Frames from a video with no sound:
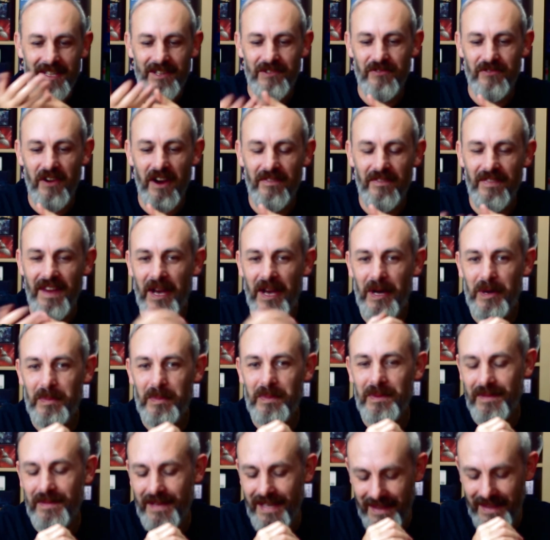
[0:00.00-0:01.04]
cry for
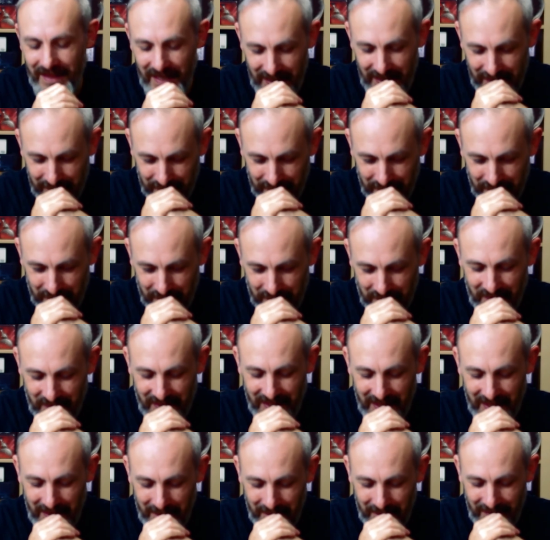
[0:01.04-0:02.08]
help in there,
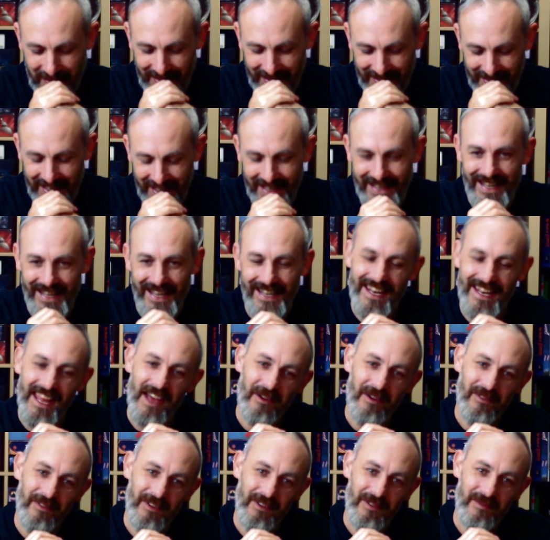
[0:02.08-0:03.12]
and I
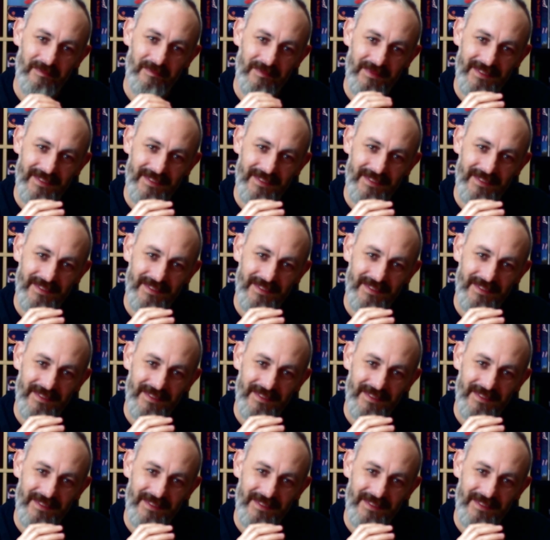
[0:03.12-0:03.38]
now feel